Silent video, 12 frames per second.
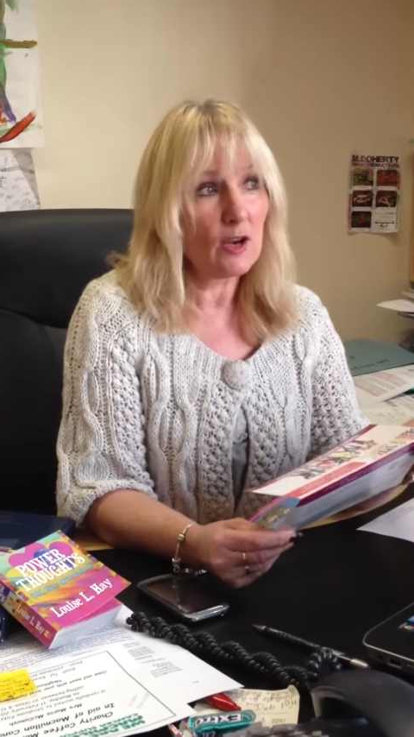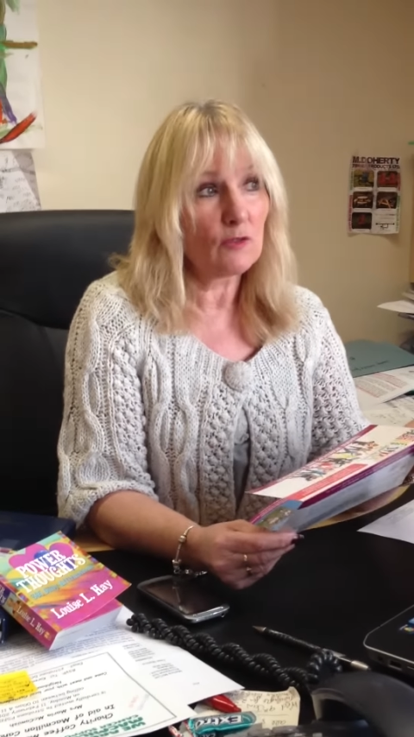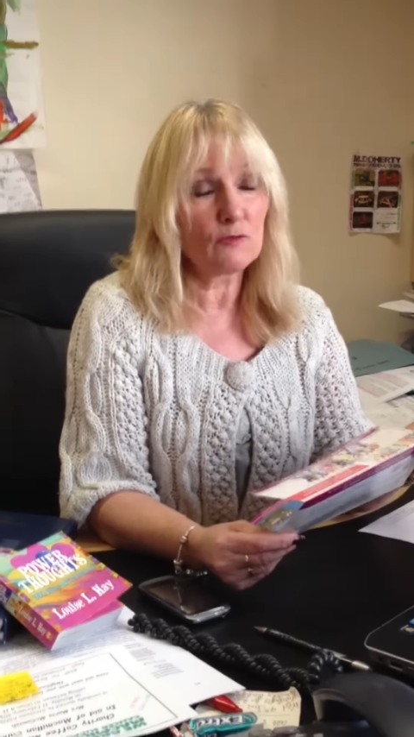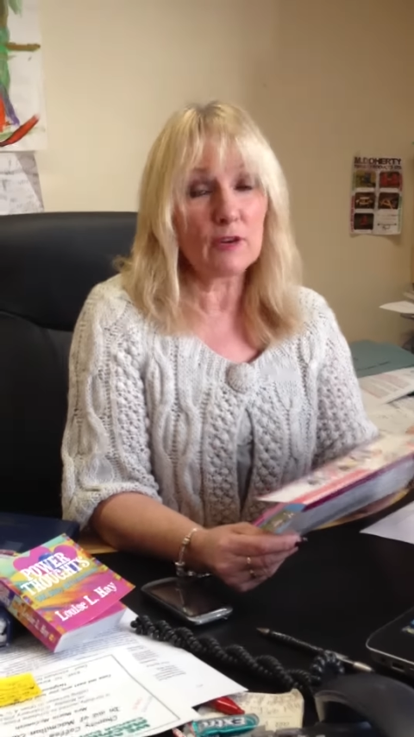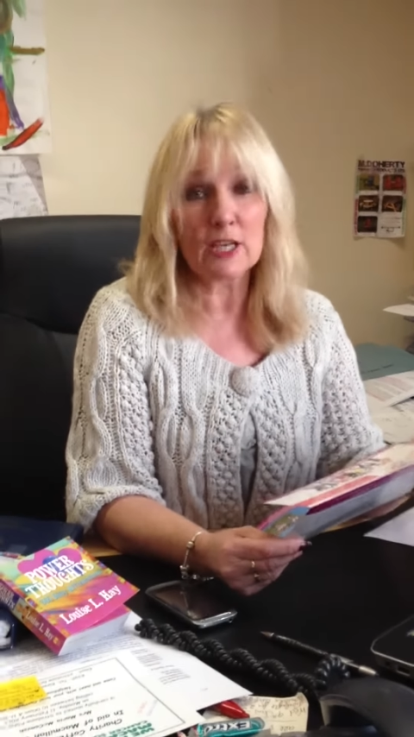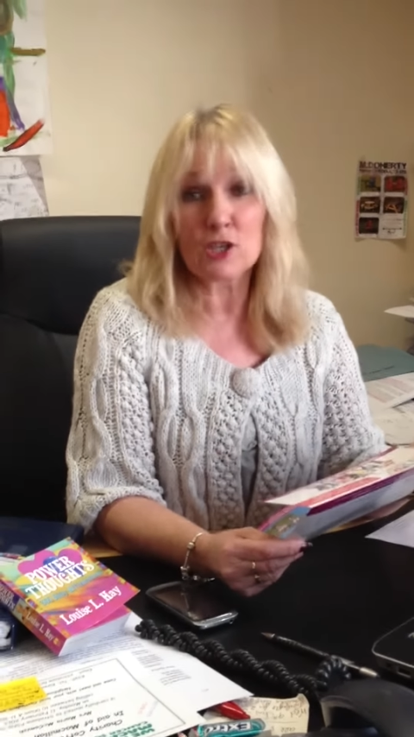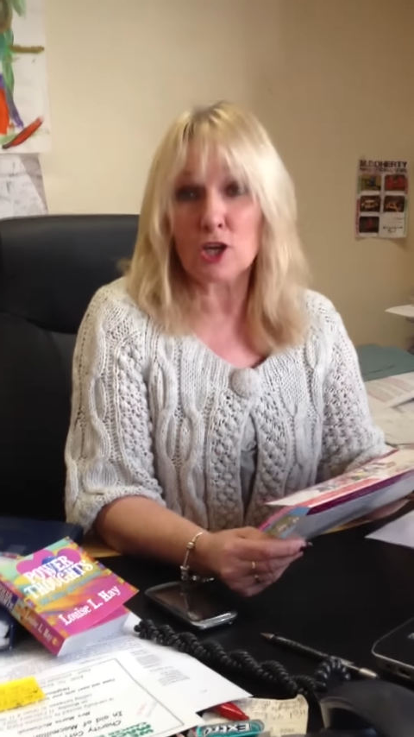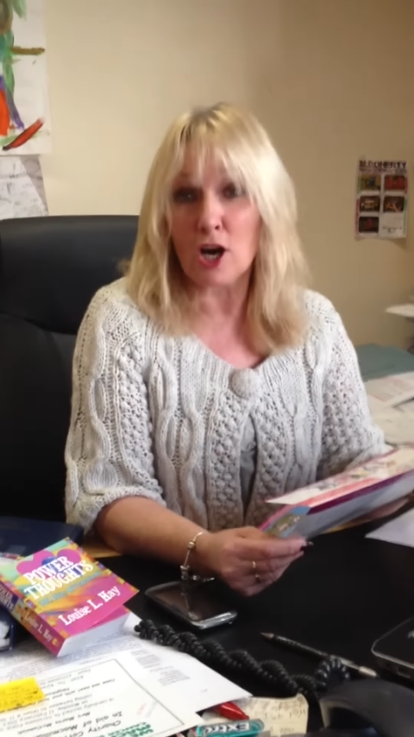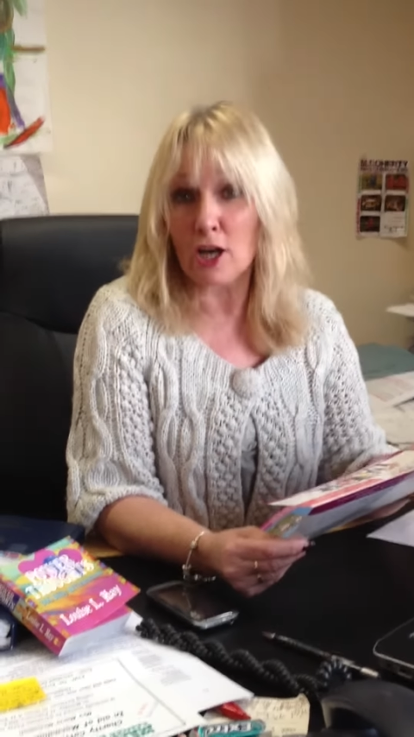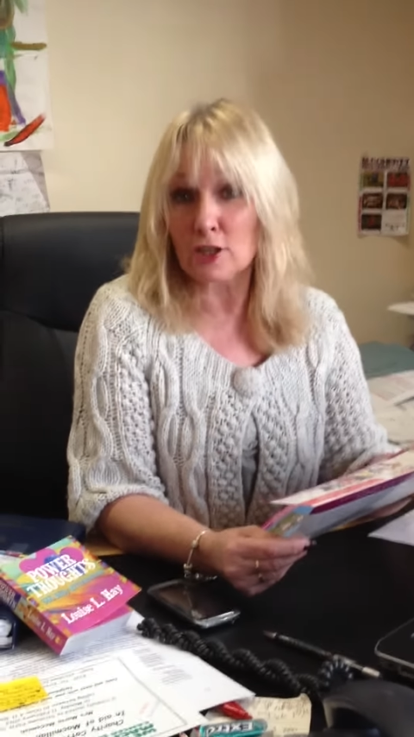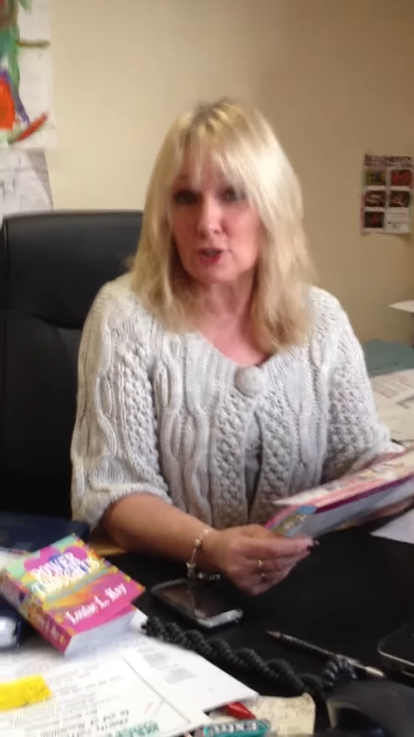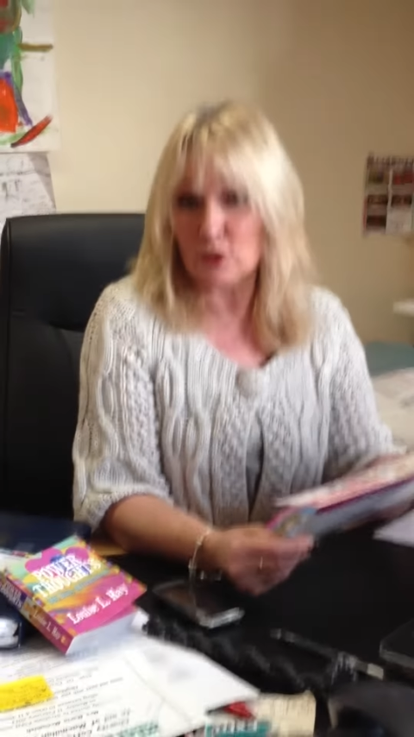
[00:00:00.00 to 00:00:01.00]

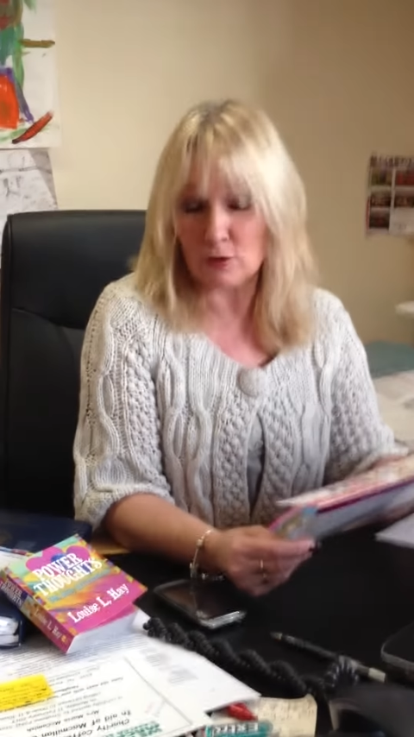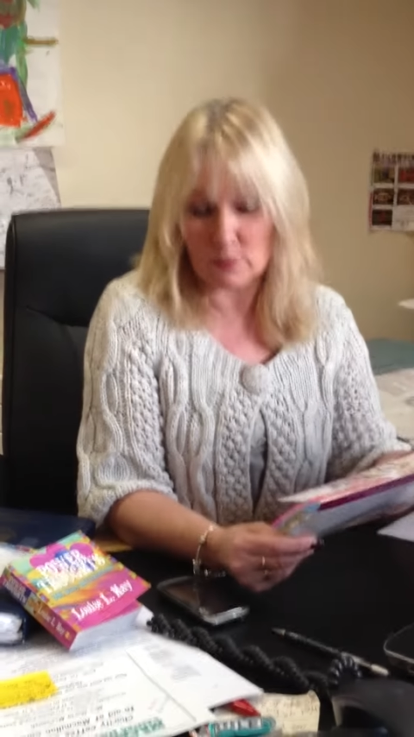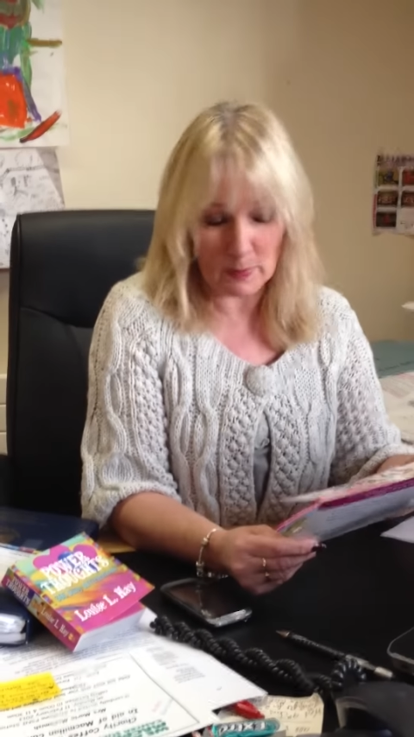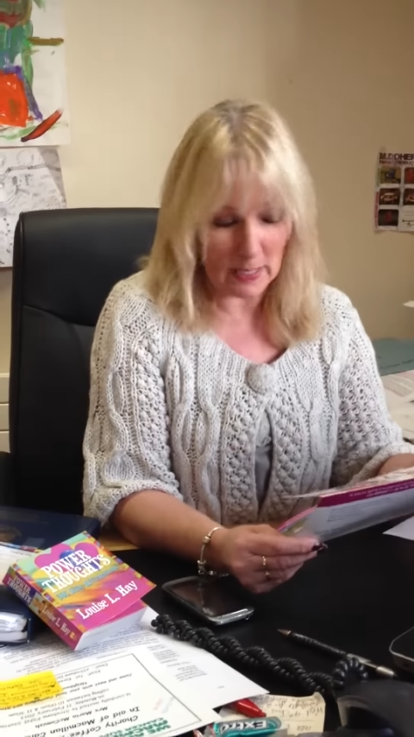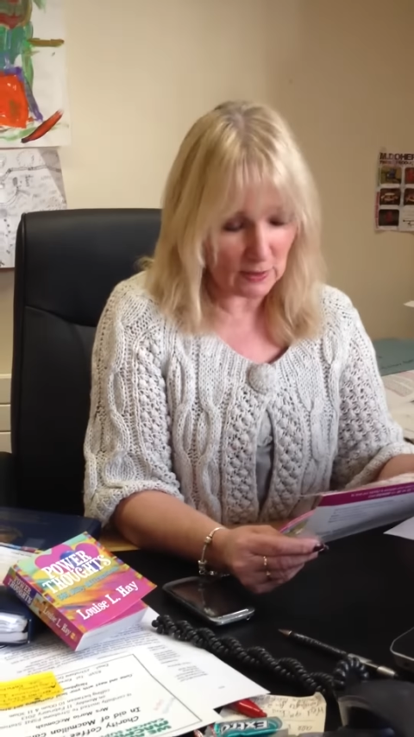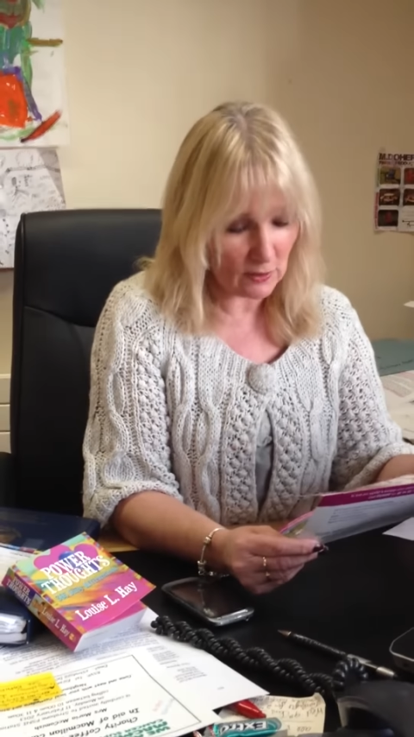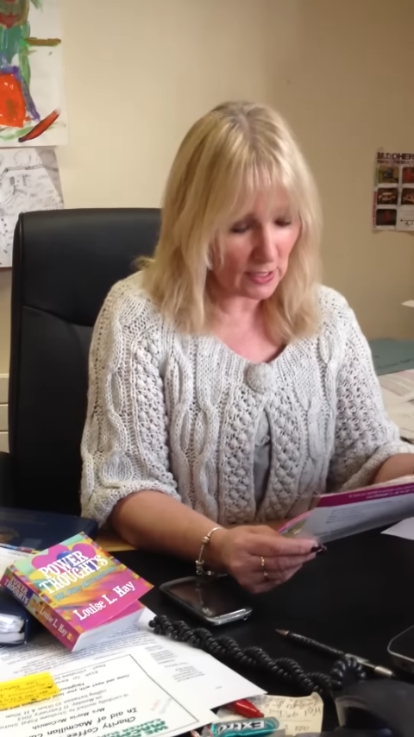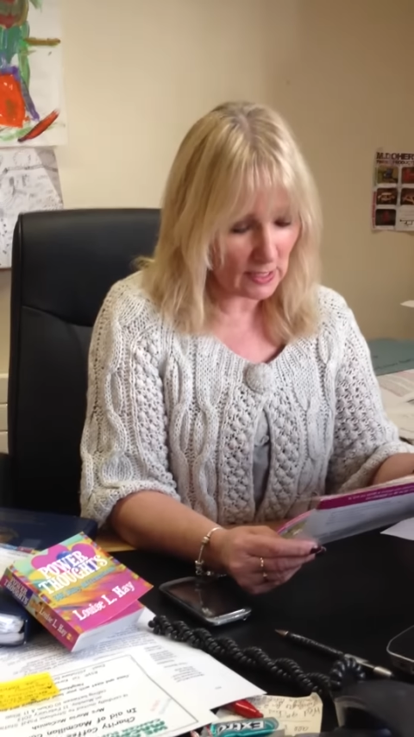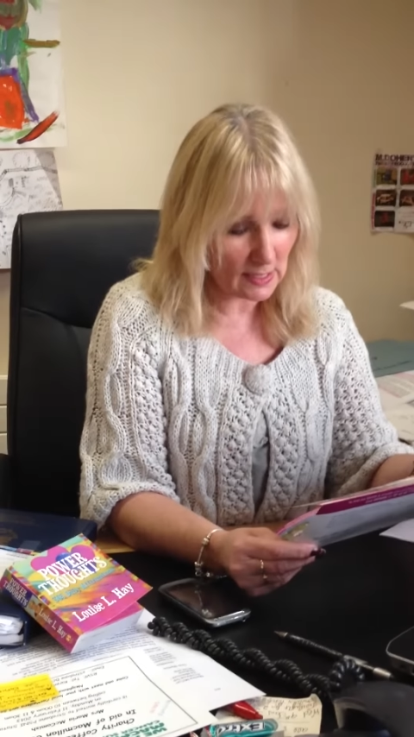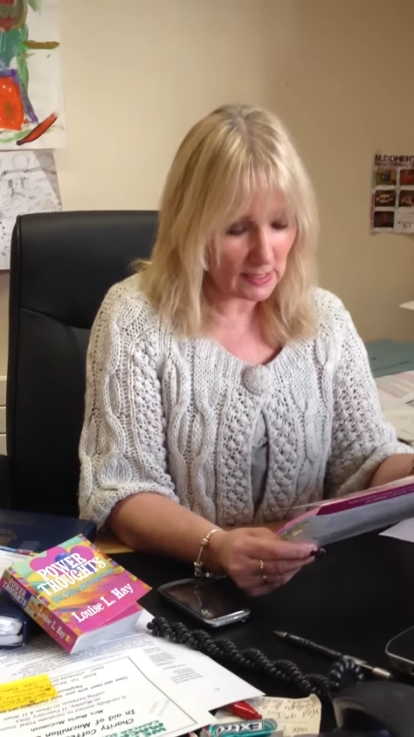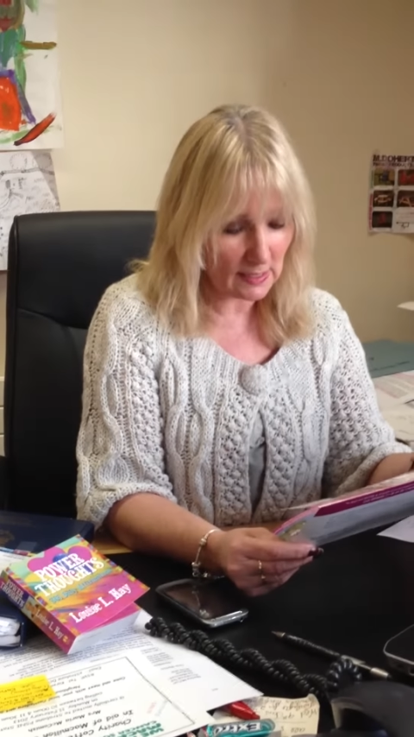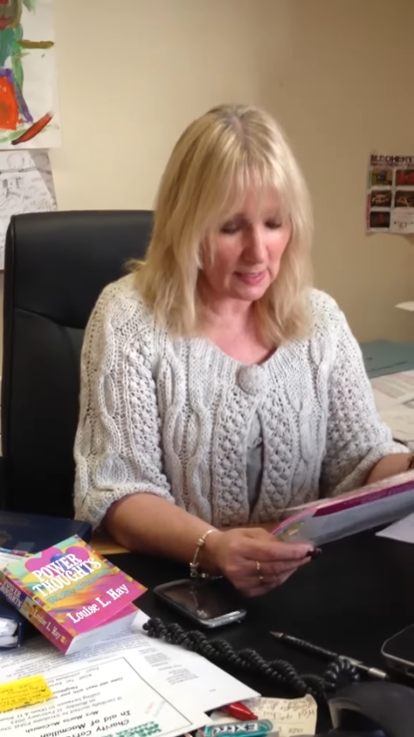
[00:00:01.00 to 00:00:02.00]
recharged those
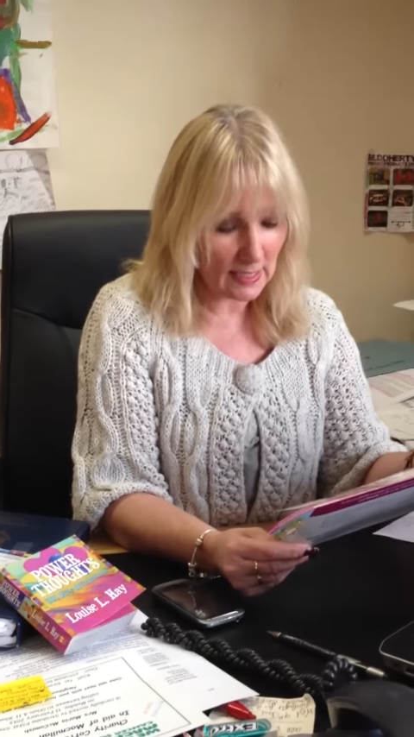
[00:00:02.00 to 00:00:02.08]
batteries